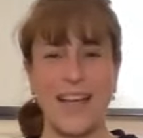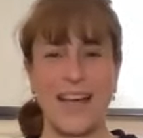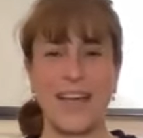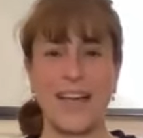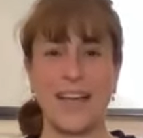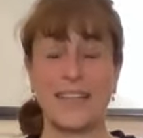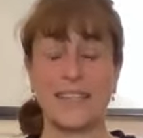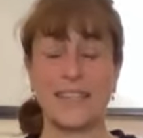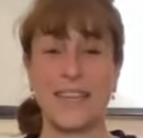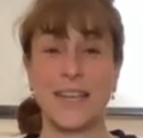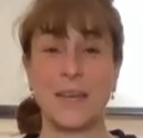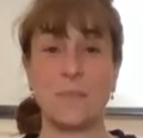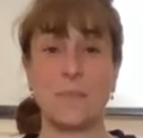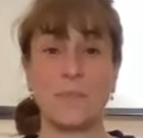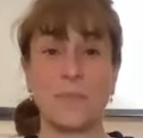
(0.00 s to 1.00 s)
And
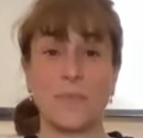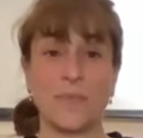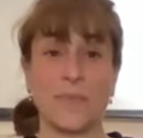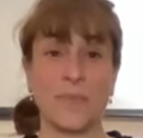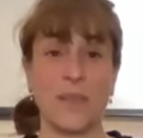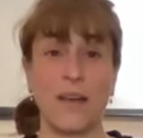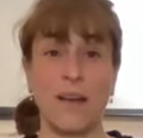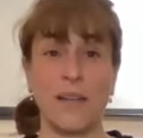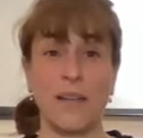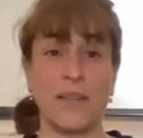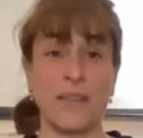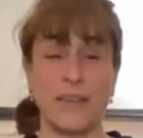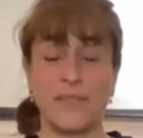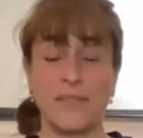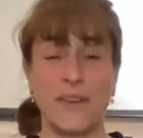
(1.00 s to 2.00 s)

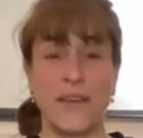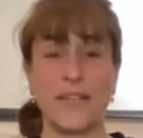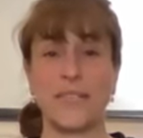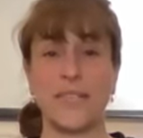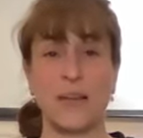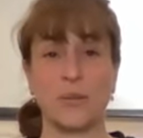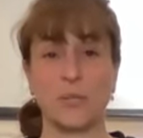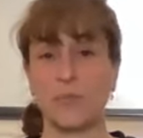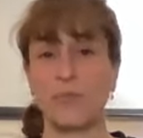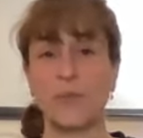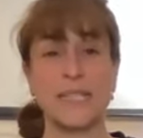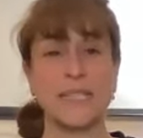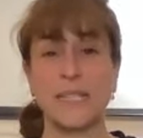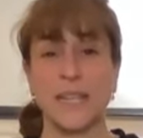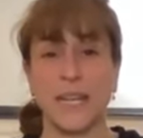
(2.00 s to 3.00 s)
I find out
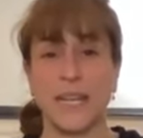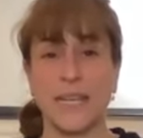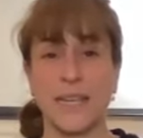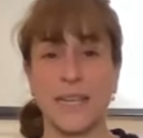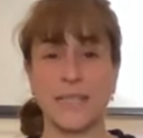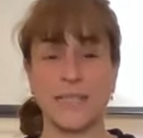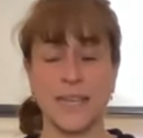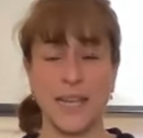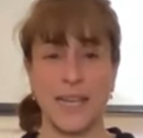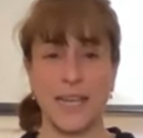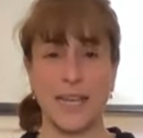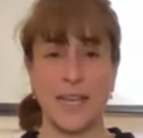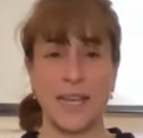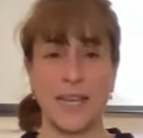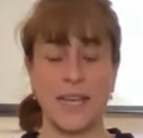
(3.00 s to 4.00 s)
recently that
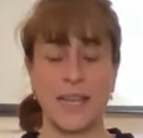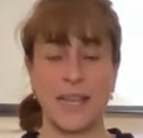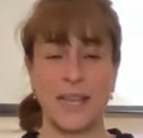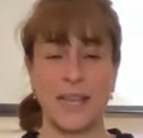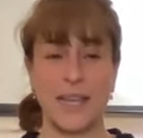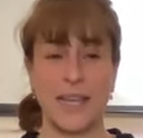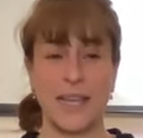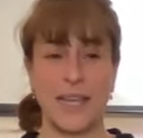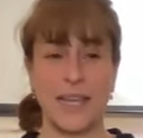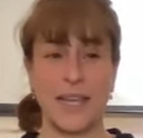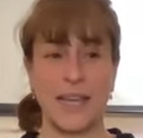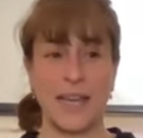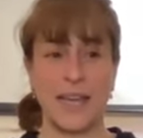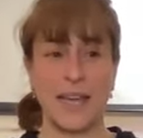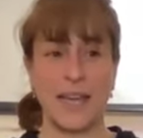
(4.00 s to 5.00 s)

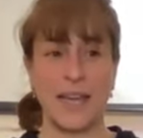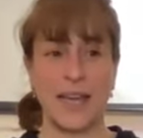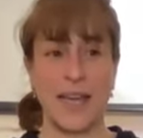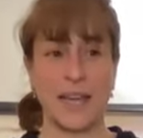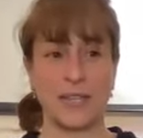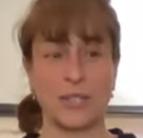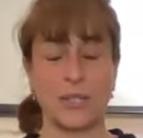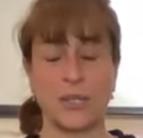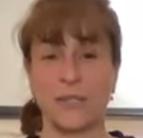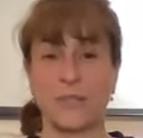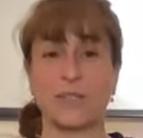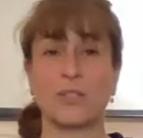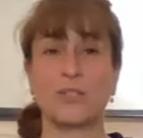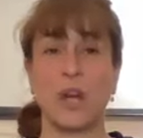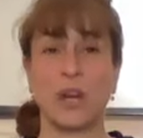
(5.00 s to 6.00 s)
the actual
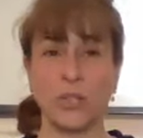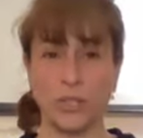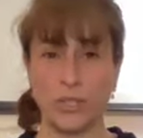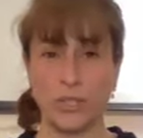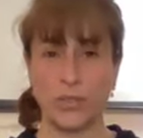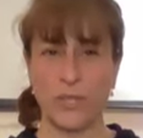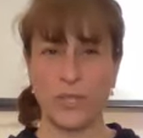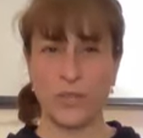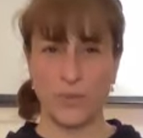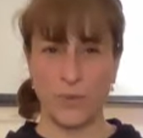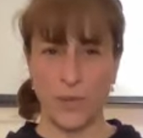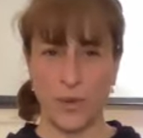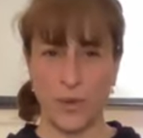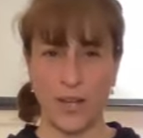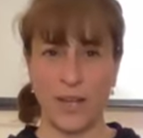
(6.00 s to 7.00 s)
structuring of
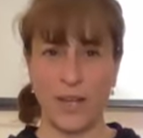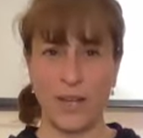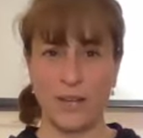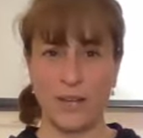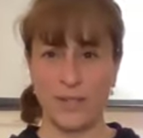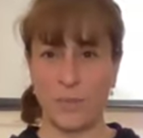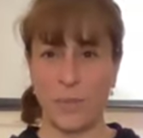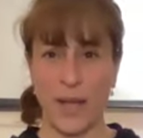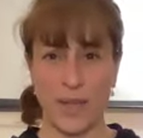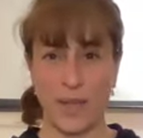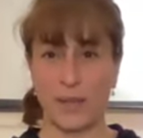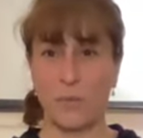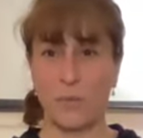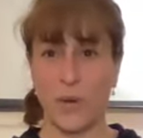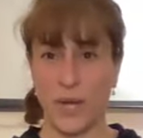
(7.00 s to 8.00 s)
yoga, the way
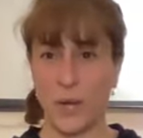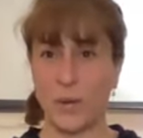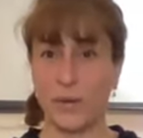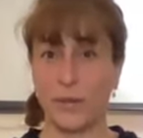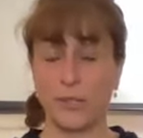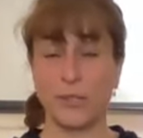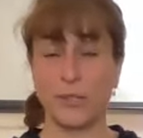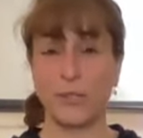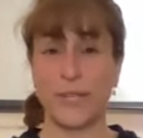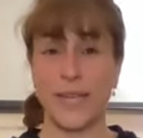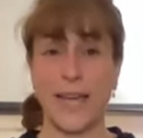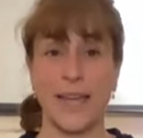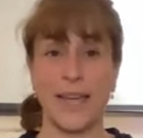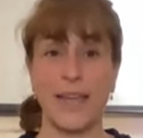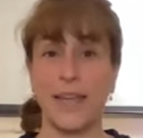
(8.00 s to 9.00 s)
that we know it
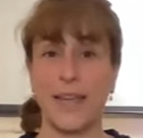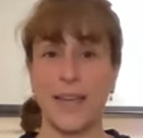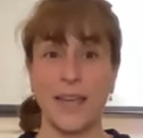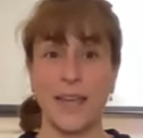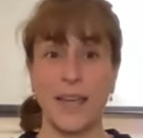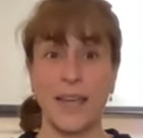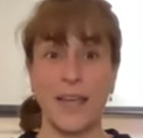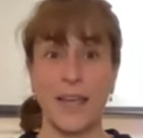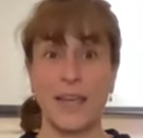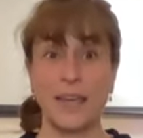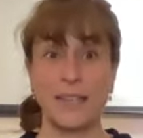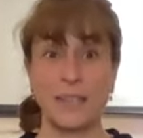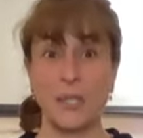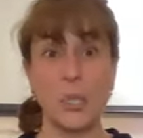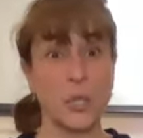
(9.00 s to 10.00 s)
today,
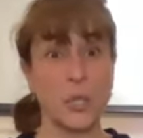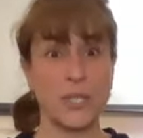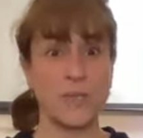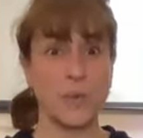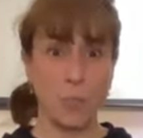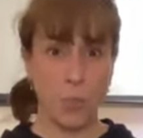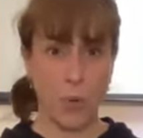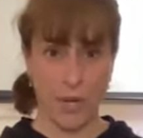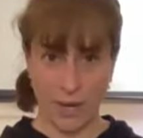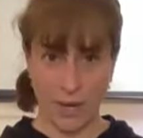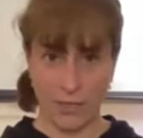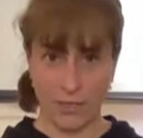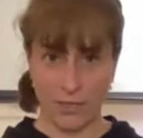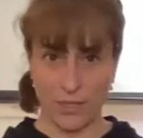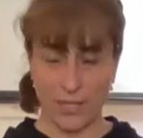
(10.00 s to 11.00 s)
is not even
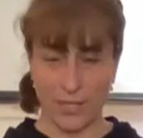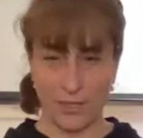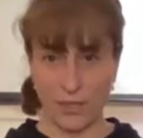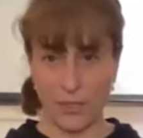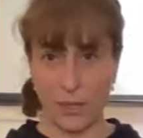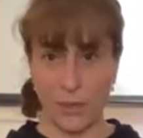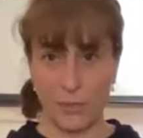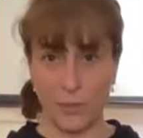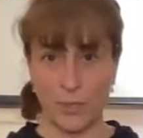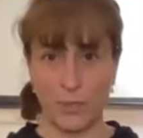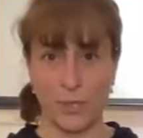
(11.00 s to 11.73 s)
100 years old.